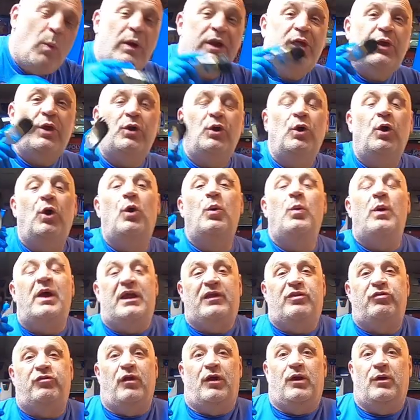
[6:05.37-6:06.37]
What we could
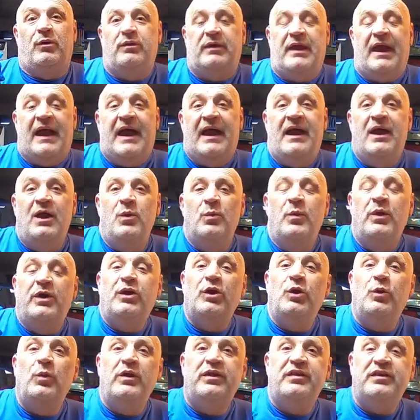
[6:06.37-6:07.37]
always do, yeah, we
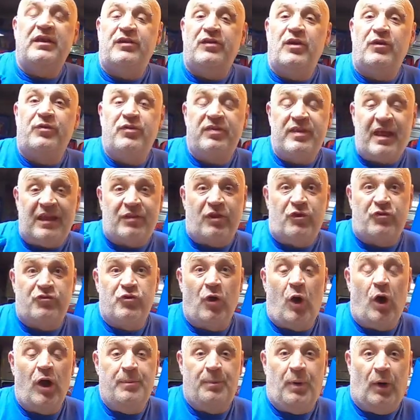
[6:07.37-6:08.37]
could always set a
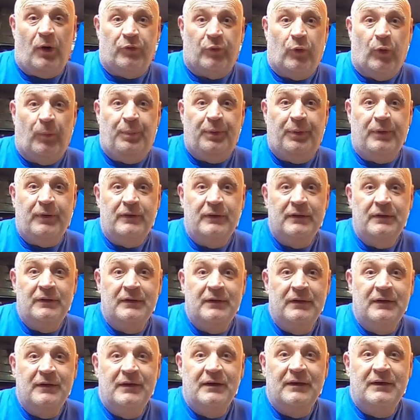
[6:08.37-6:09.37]
tripod up
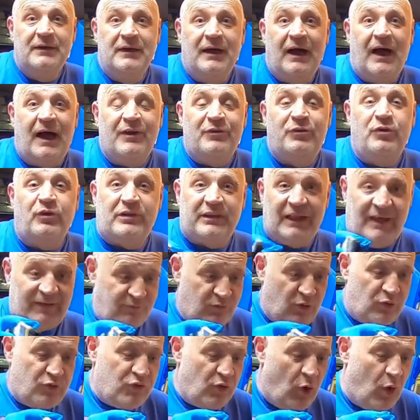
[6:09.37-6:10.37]
and just
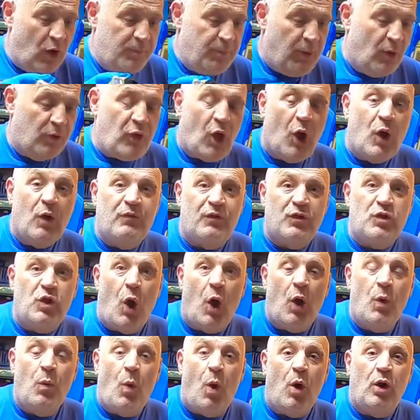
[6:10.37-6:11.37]
leave the tripod
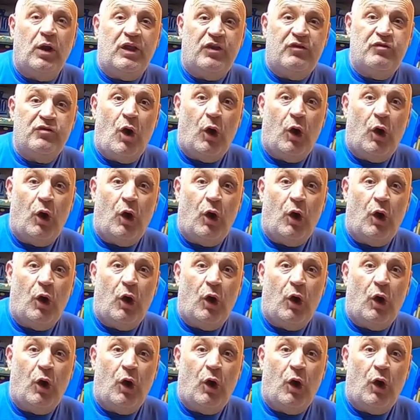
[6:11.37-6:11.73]
overnight while it